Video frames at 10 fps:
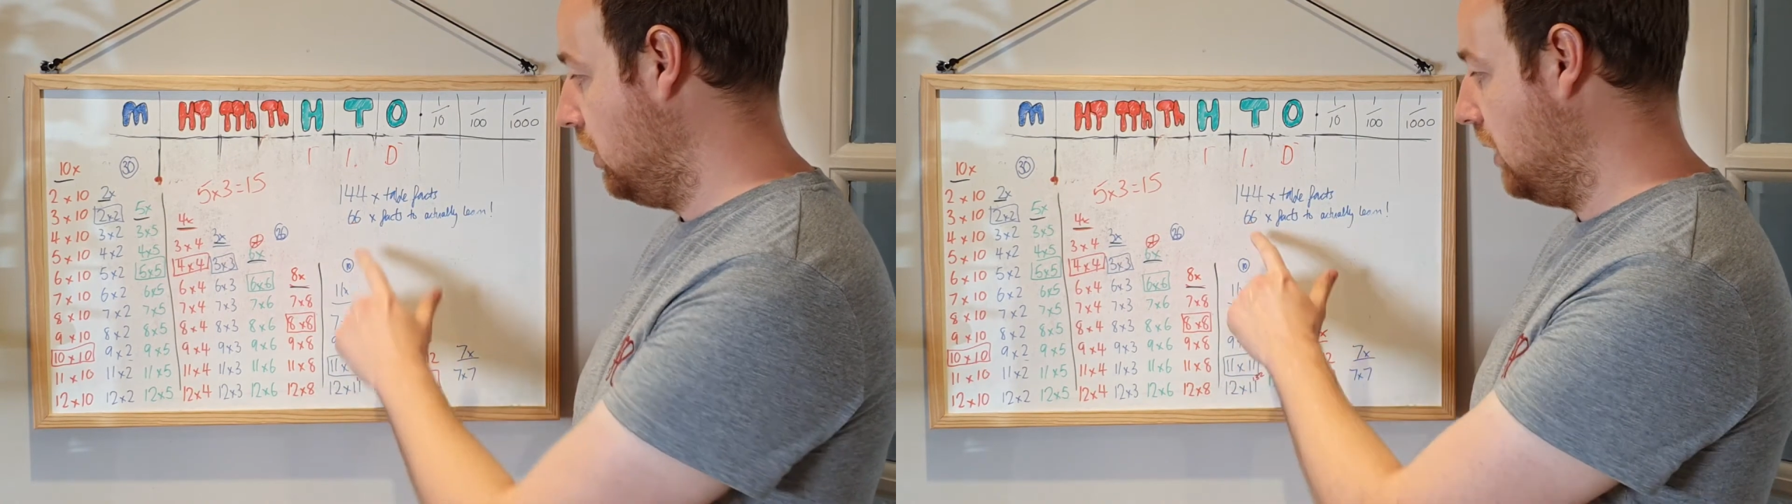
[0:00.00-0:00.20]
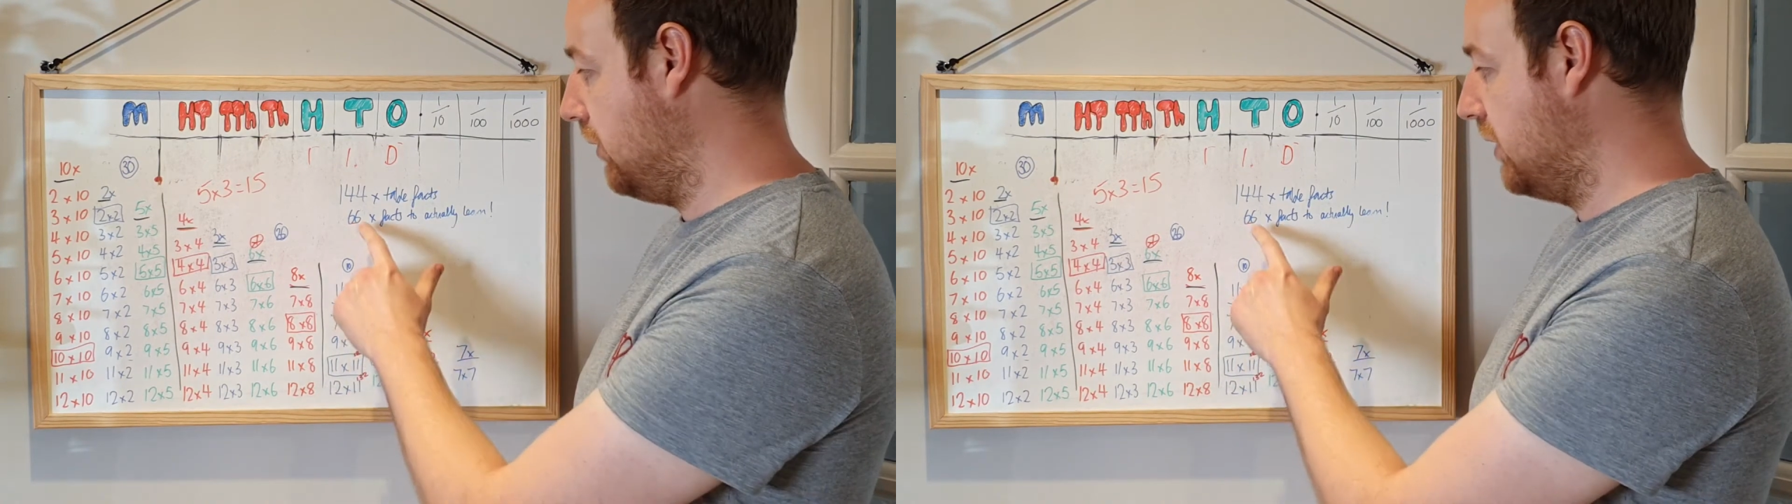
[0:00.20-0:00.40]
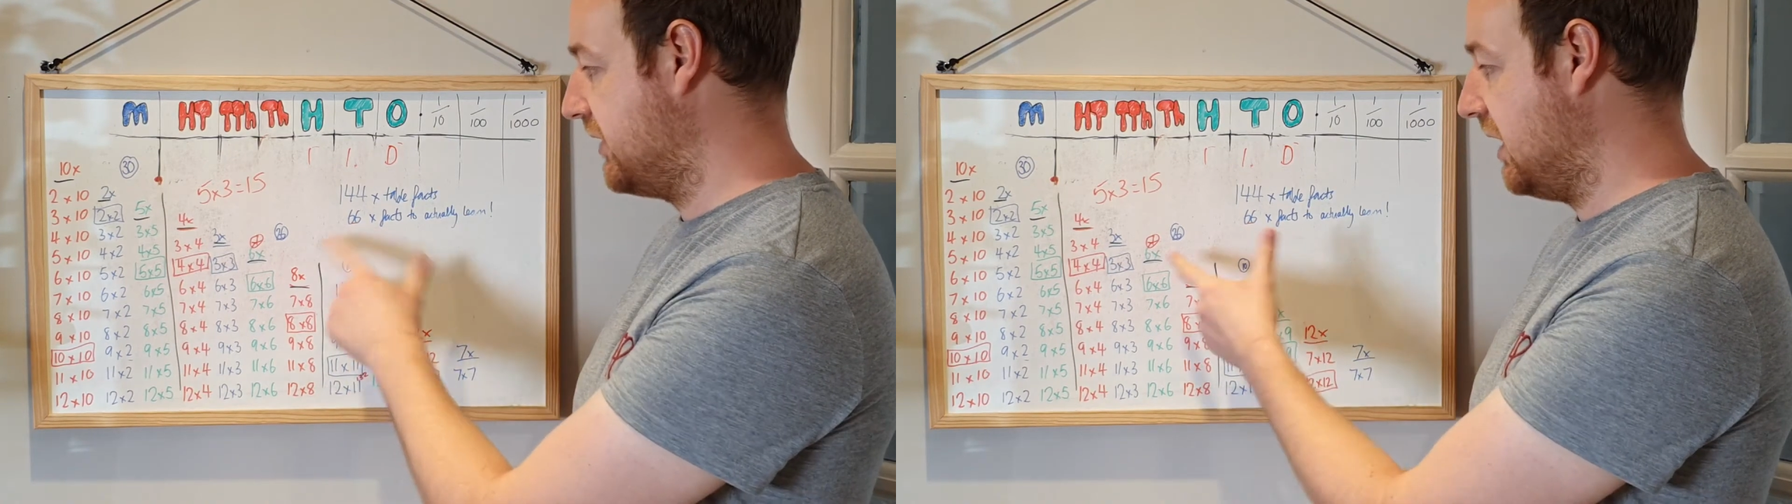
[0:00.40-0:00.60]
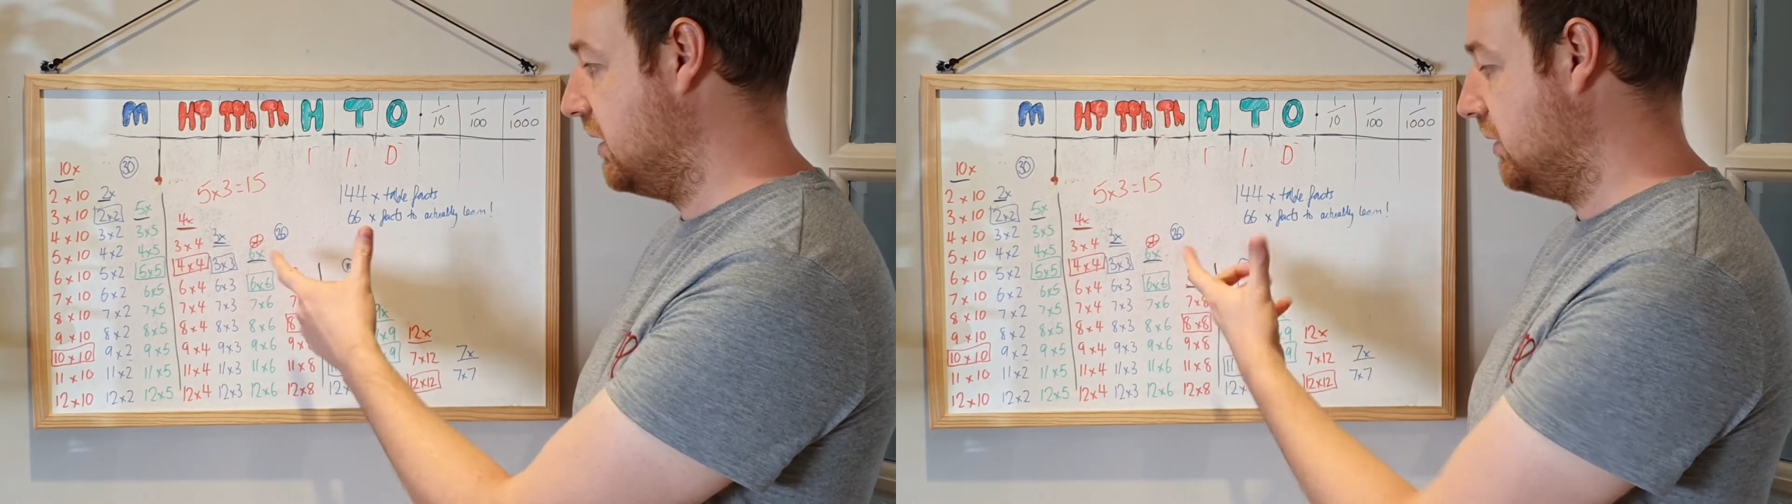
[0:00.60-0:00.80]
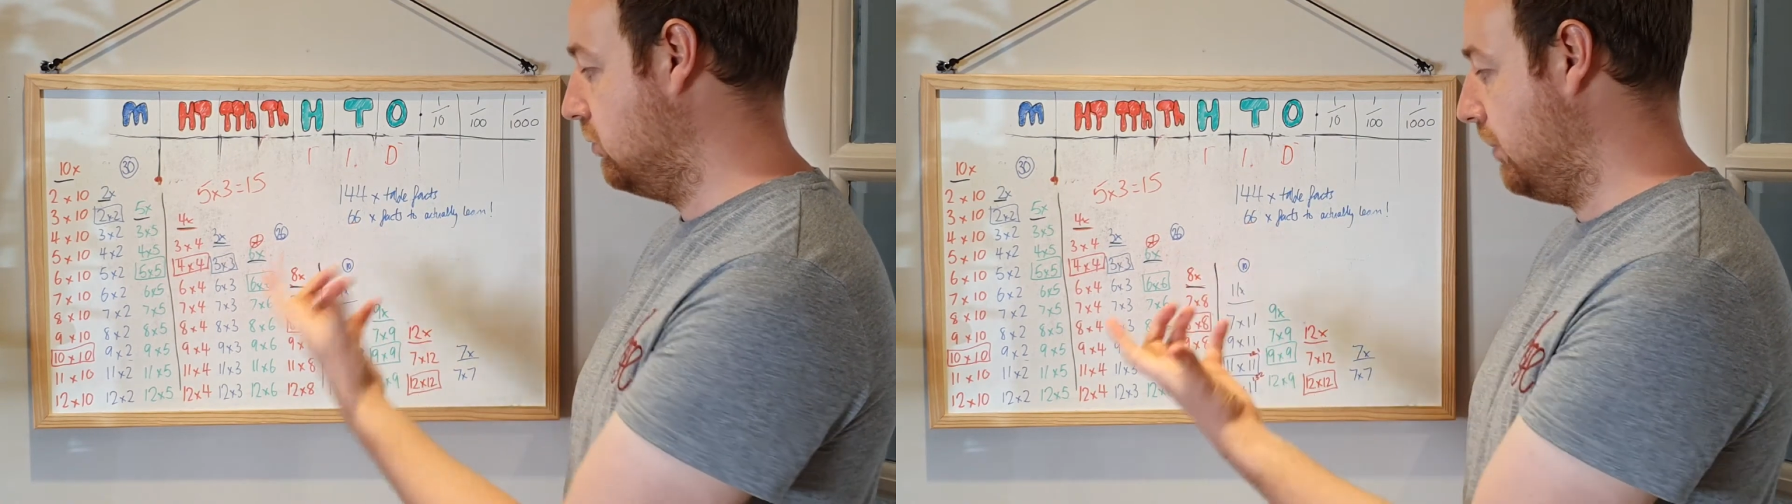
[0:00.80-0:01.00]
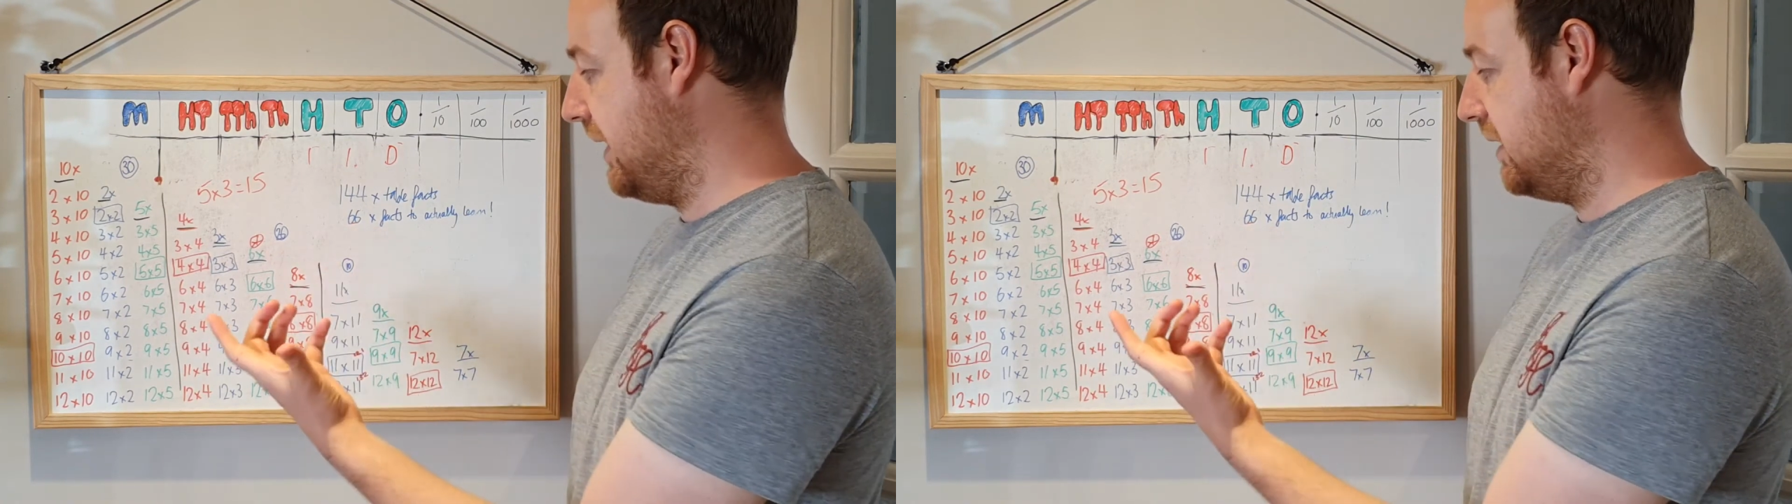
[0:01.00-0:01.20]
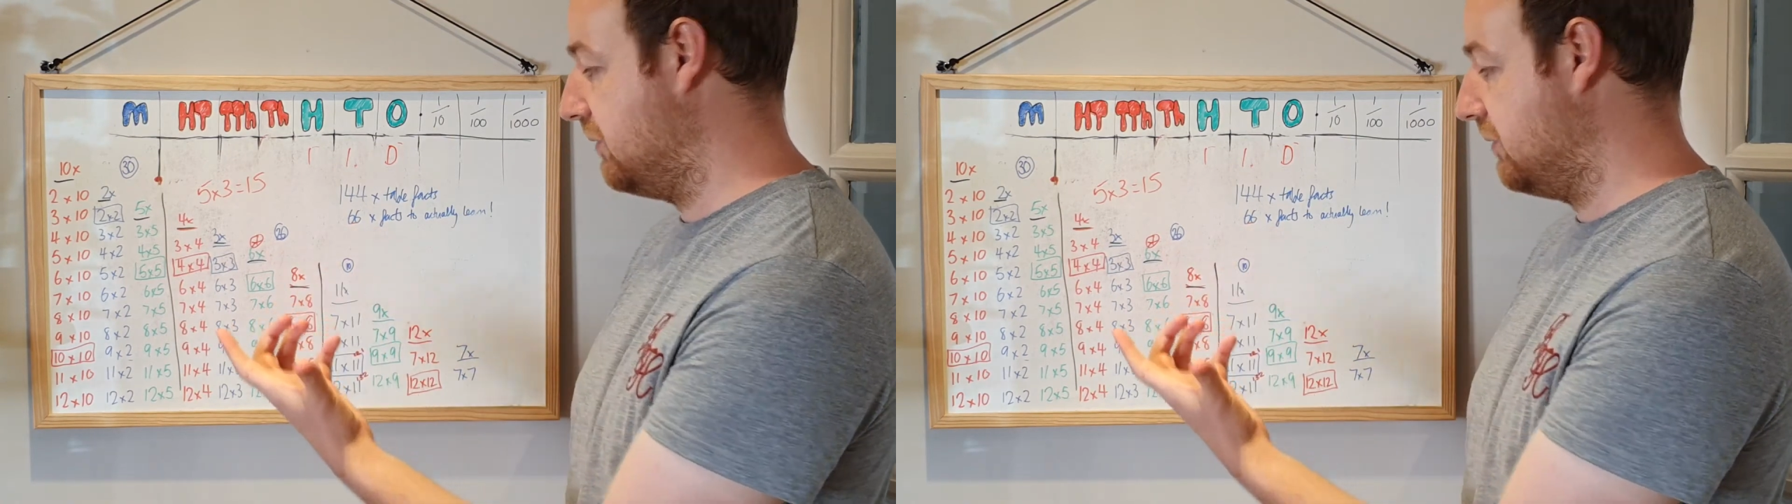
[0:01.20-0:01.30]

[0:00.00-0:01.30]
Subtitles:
of our 10 remaining